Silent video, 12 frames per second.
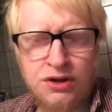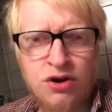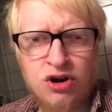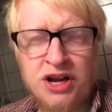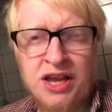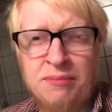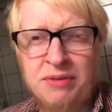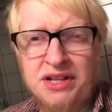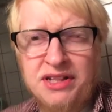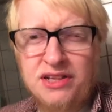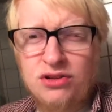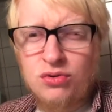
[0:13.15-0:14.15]
Gotta keep it a
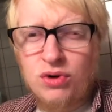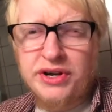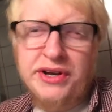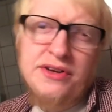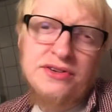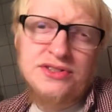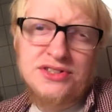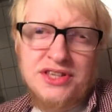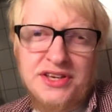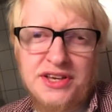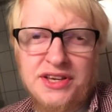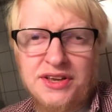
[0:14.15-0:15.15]
little quiet because
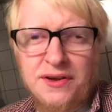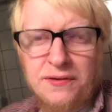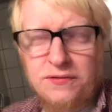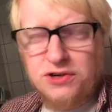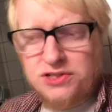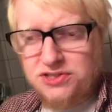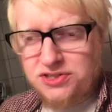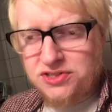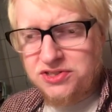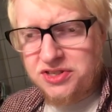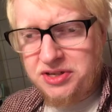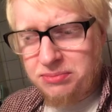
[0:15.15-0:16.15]
the girlfriend's
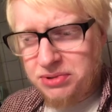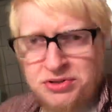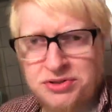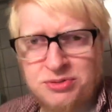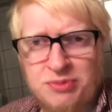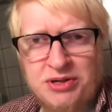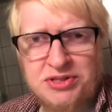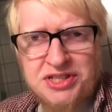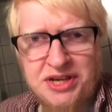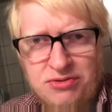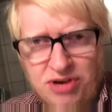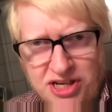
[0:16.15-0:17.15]
asleep. Just about to get